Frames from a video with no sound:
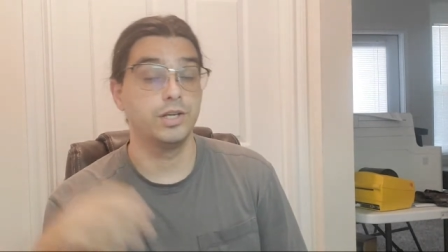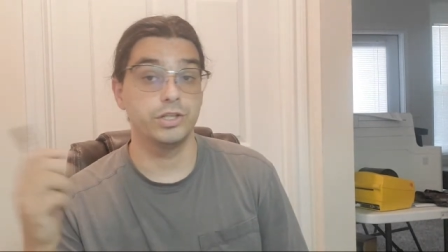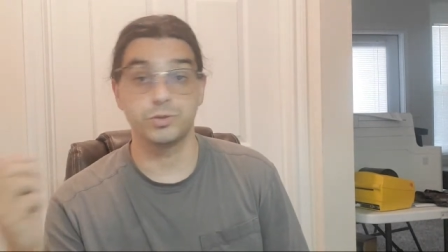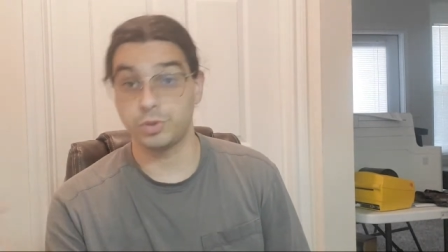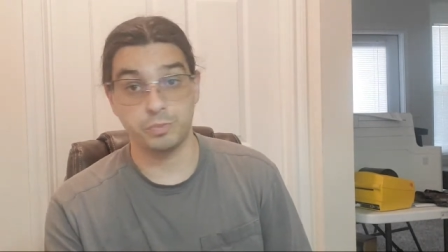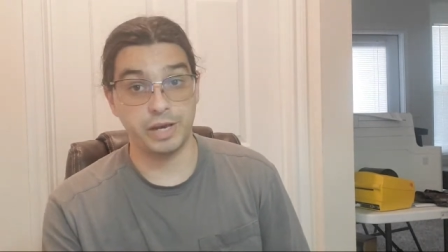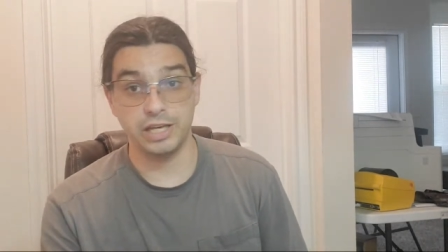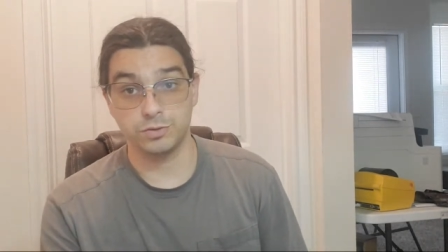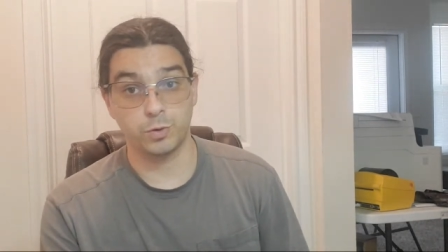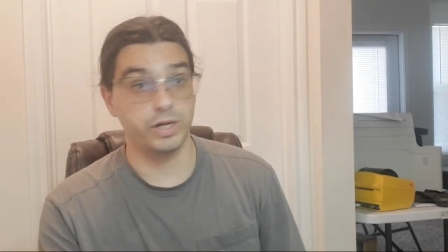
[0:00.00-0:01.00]
Swift
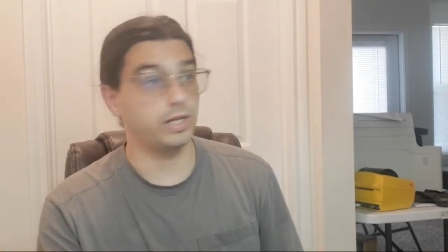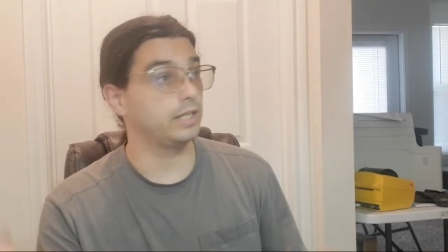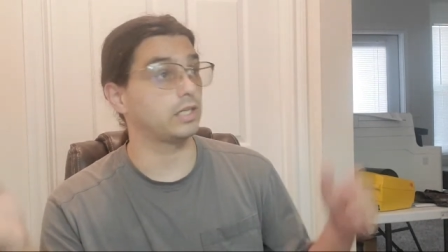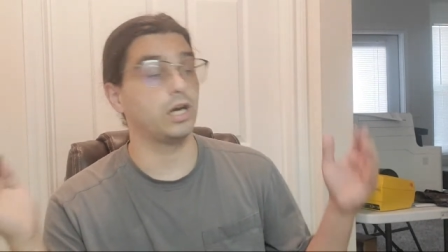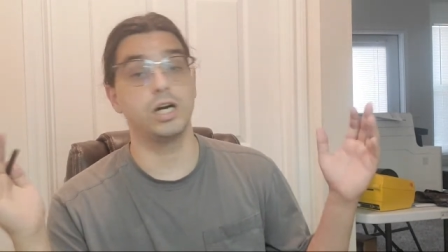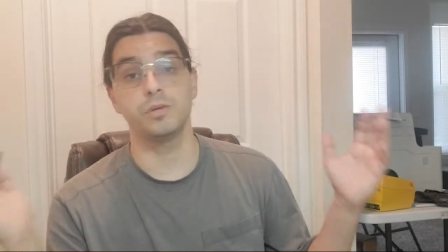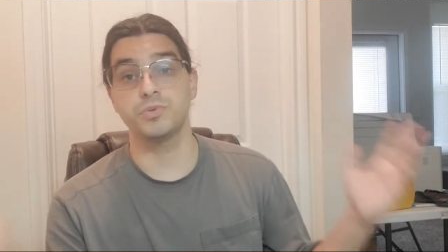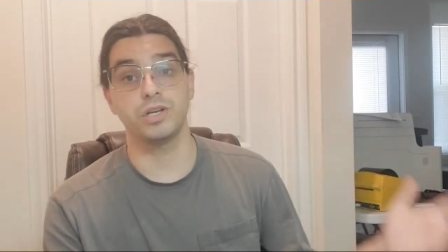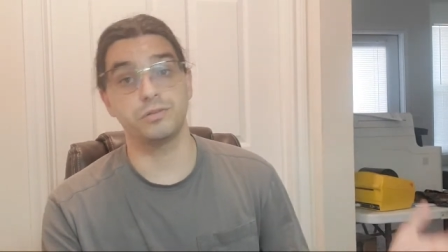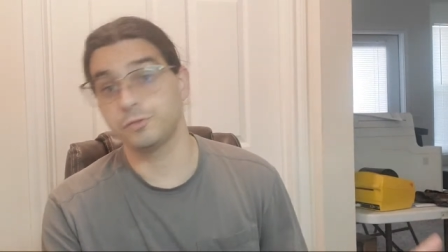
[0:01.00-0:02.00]
pays for it. It's
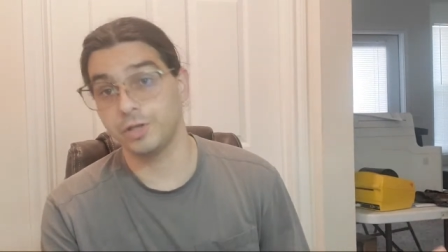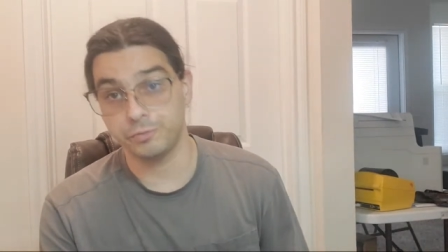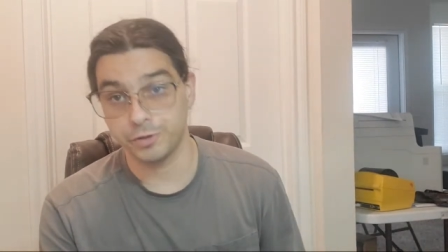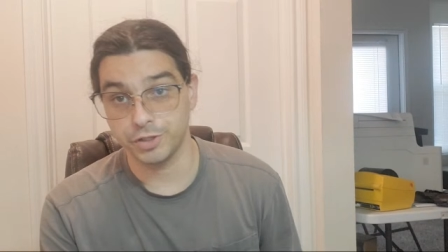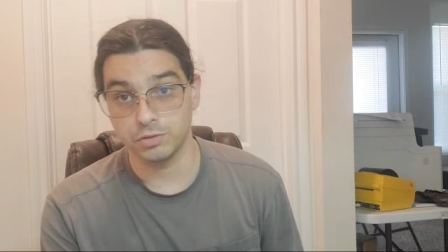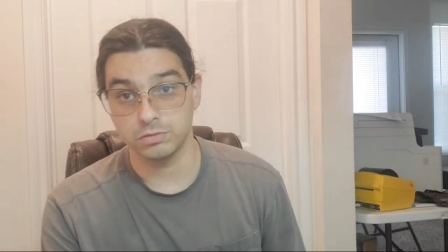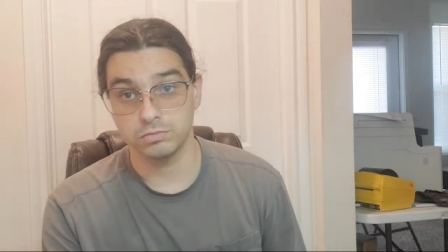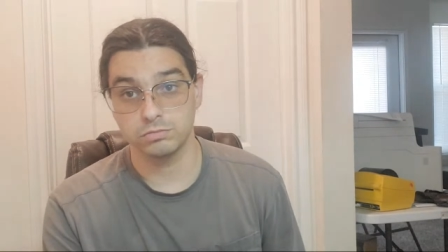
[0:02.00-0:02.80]
100% free for you.